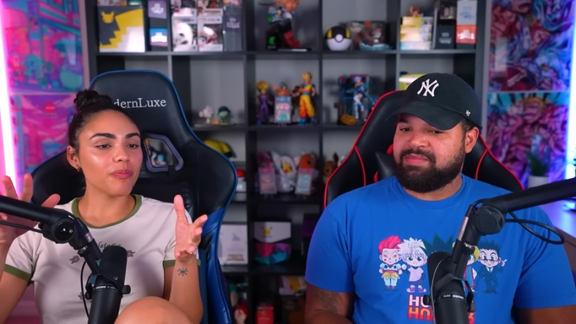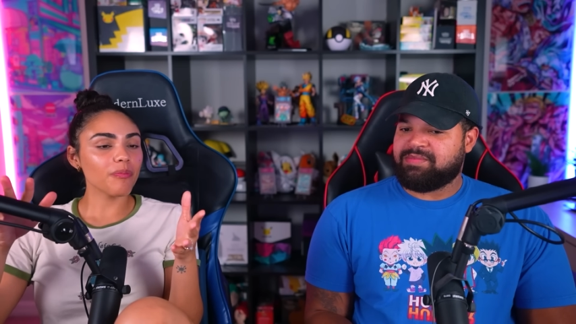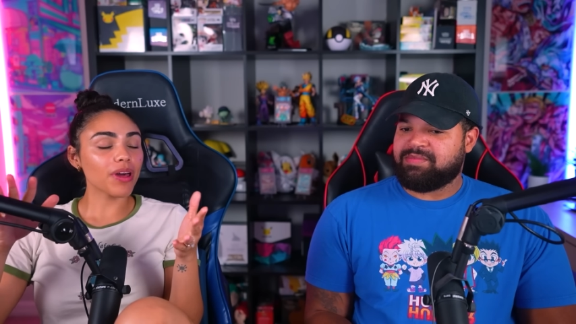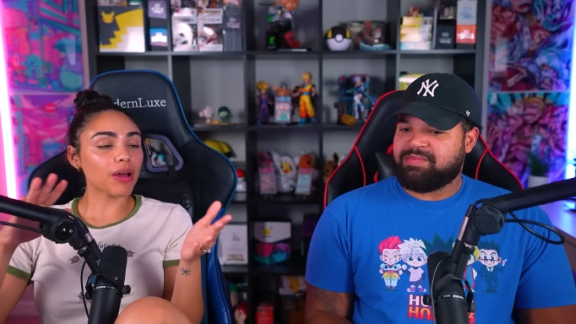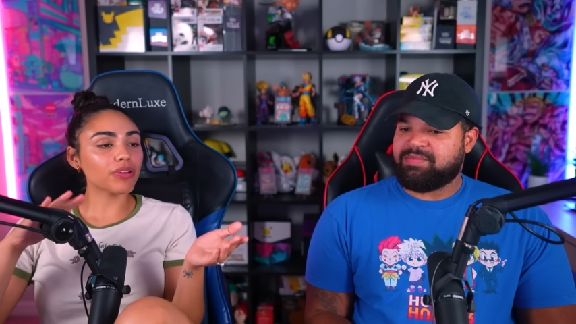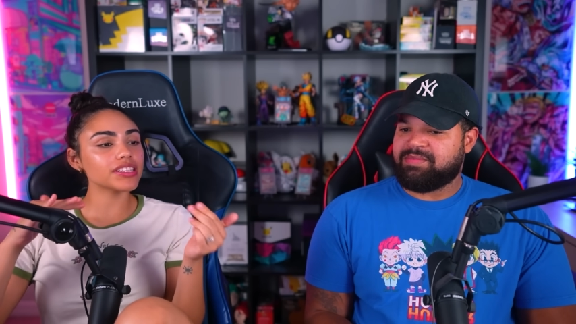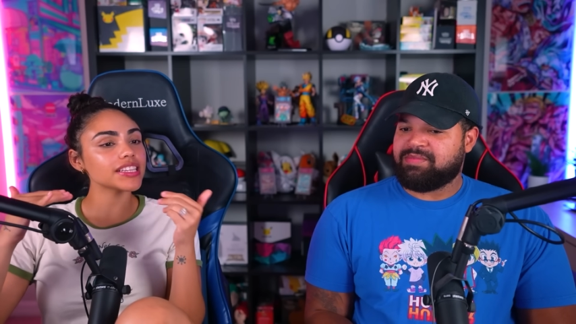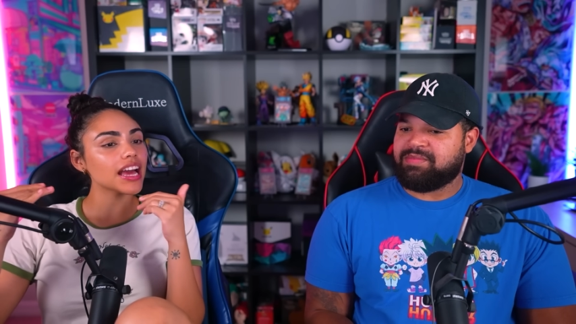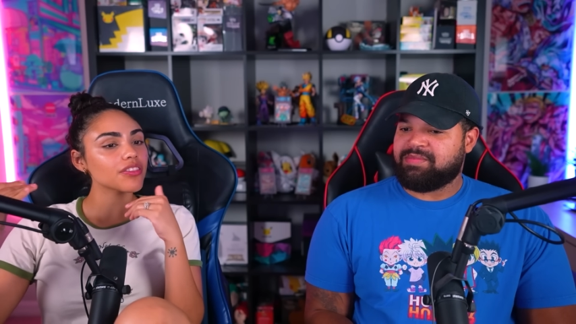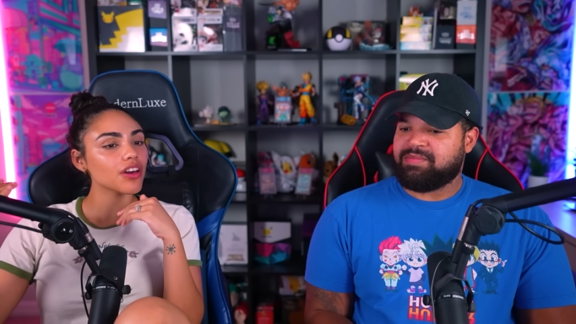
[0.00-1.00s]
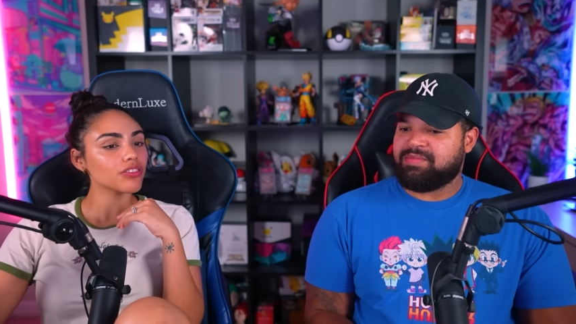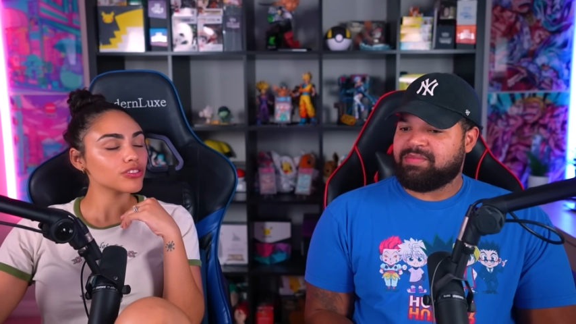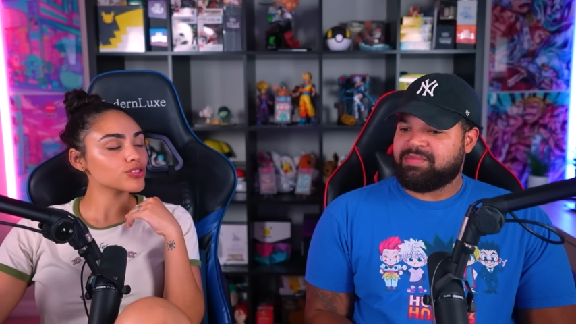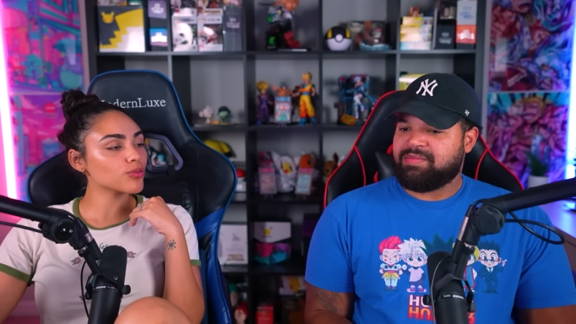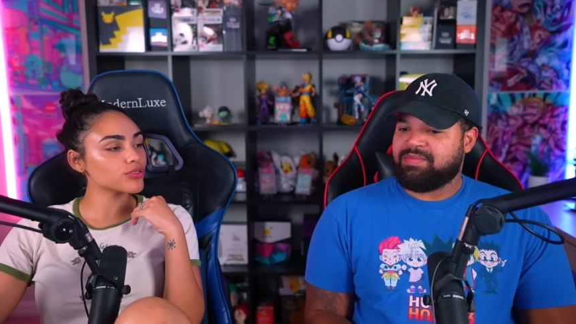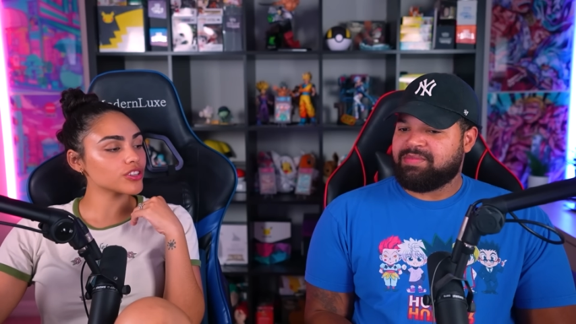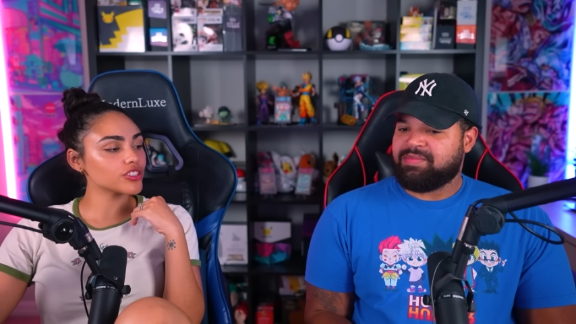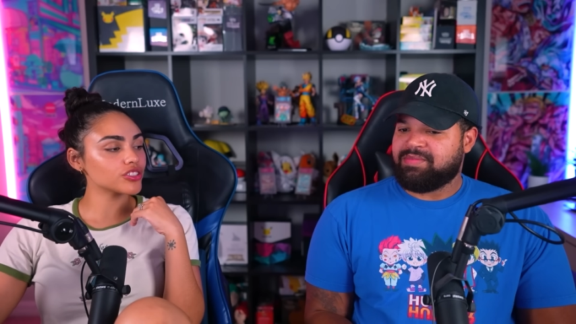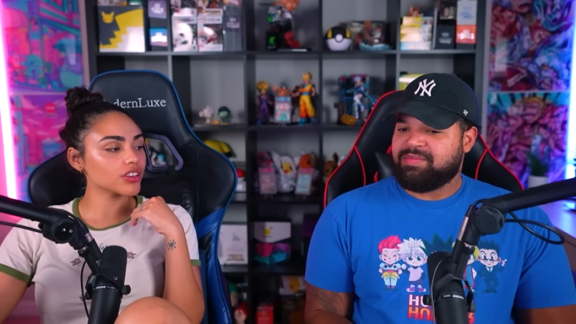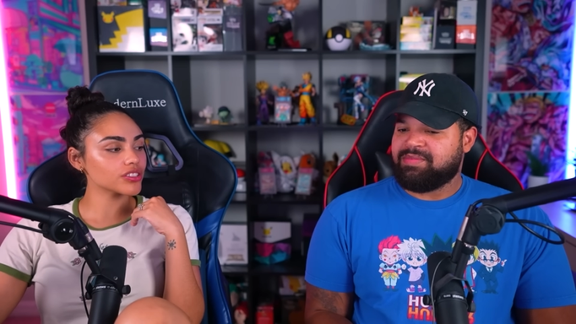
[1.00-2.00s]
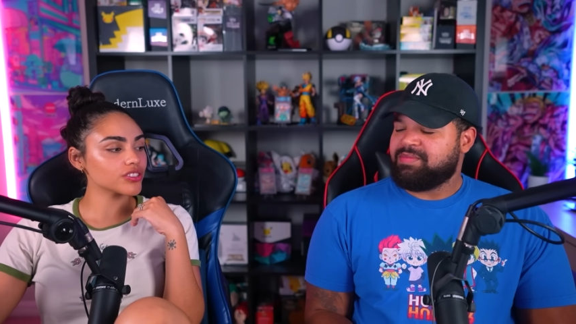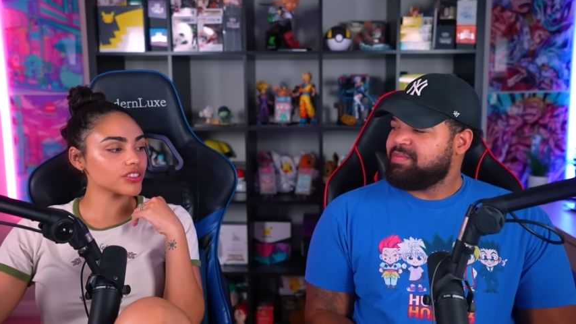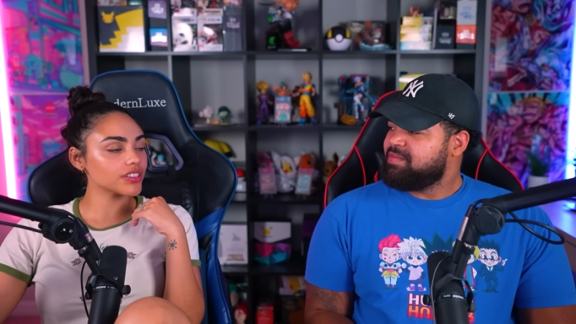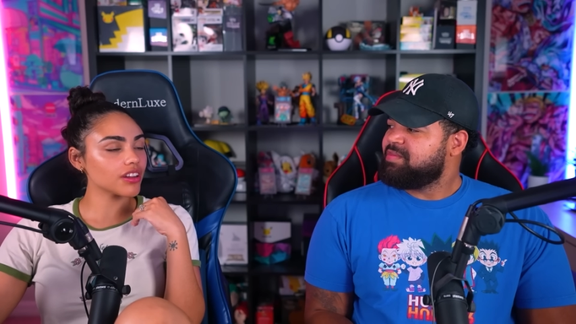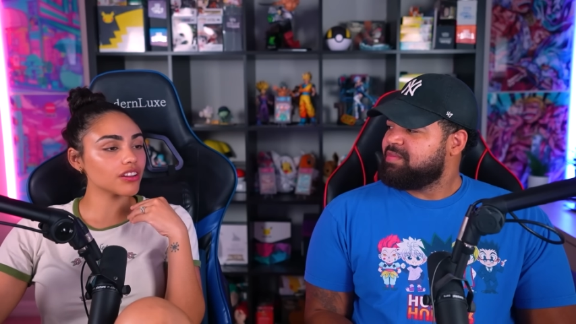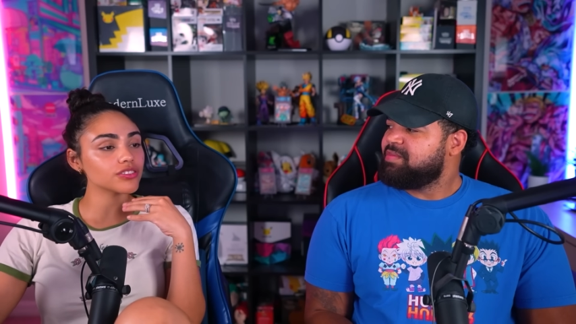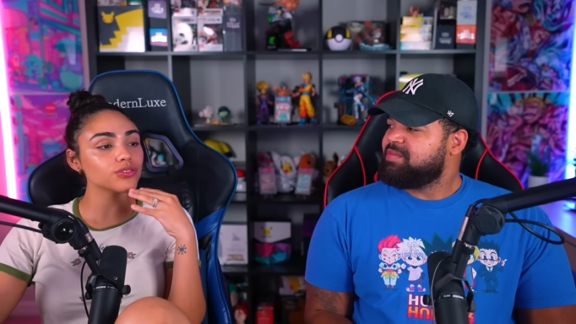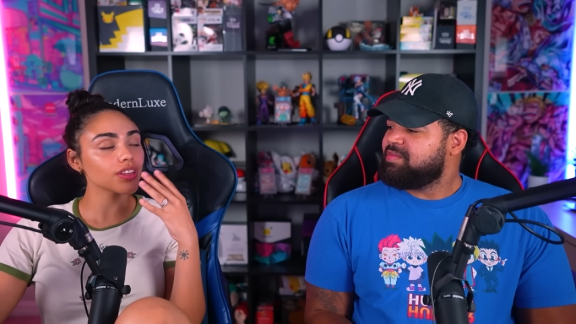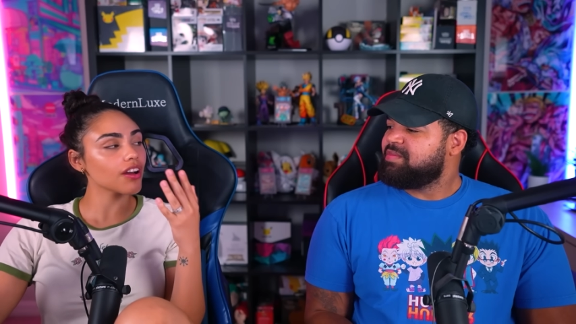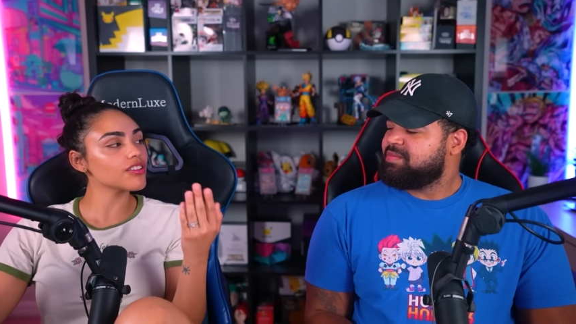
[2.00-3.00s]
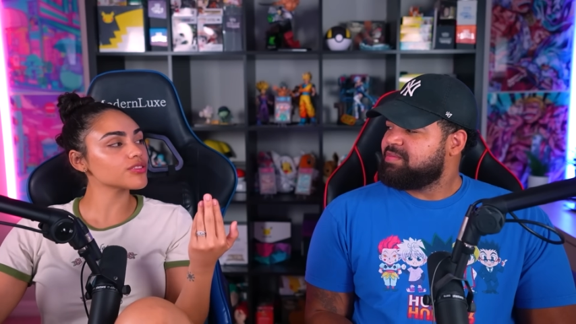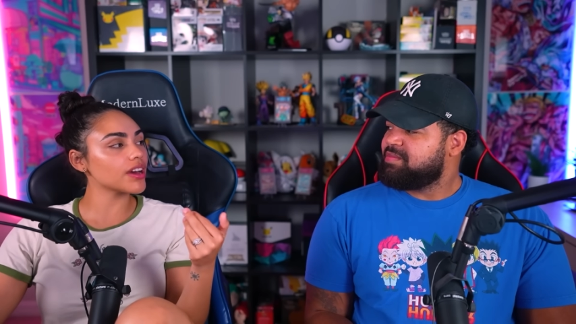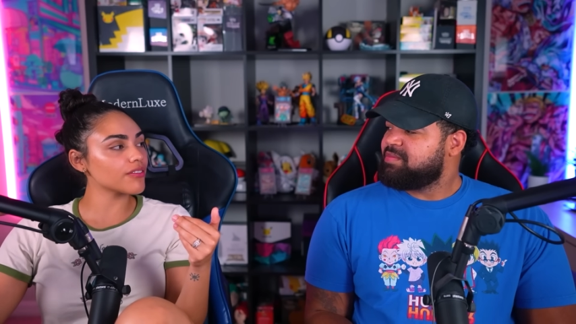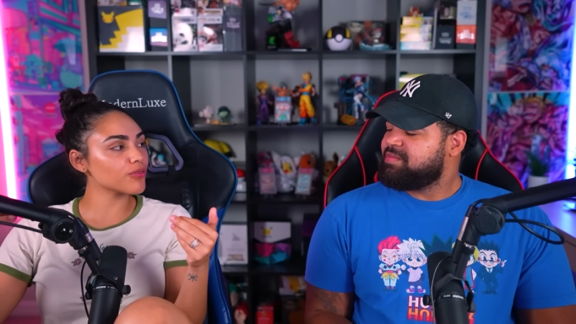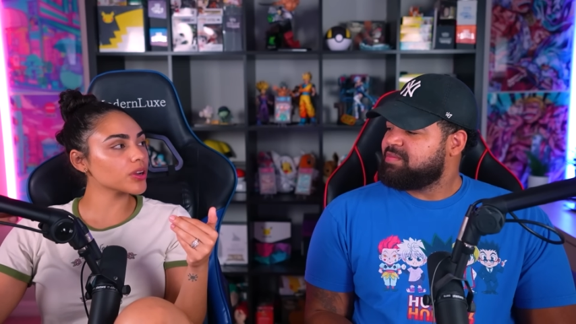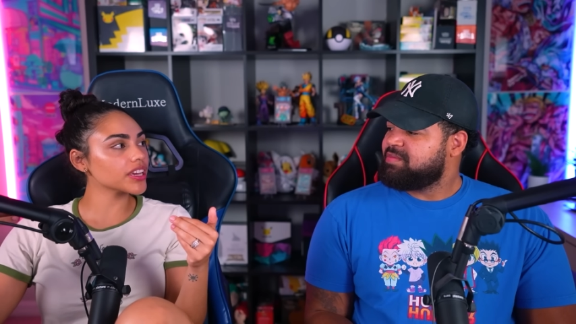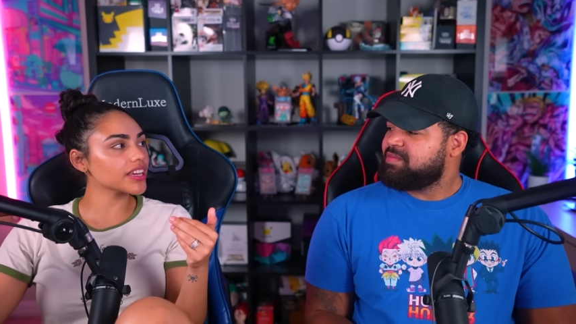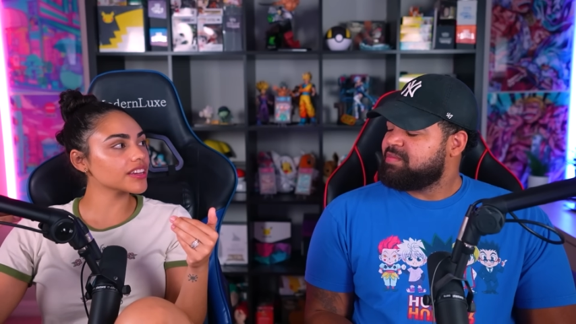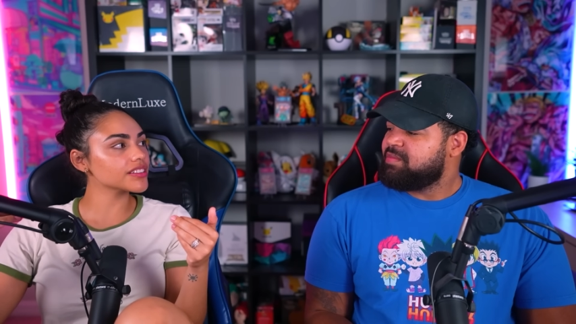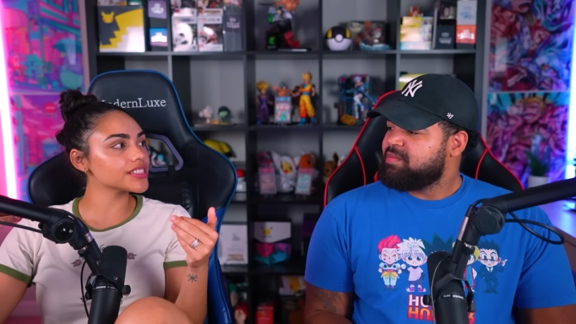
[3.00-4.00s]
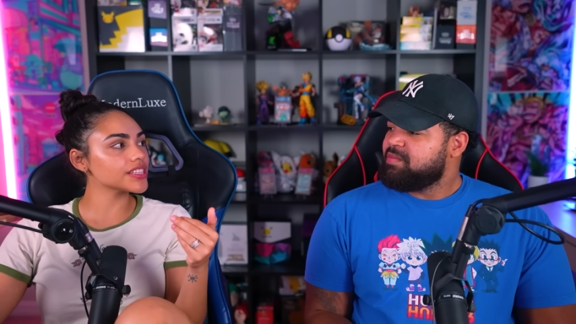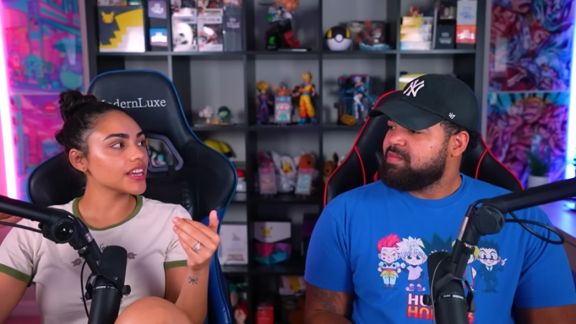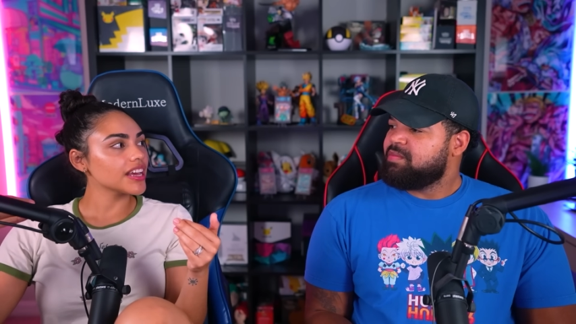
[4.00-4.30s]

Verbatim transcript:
Speaker 1: but I want to see how the other schools are structured. Are, uh, do they also have four kings?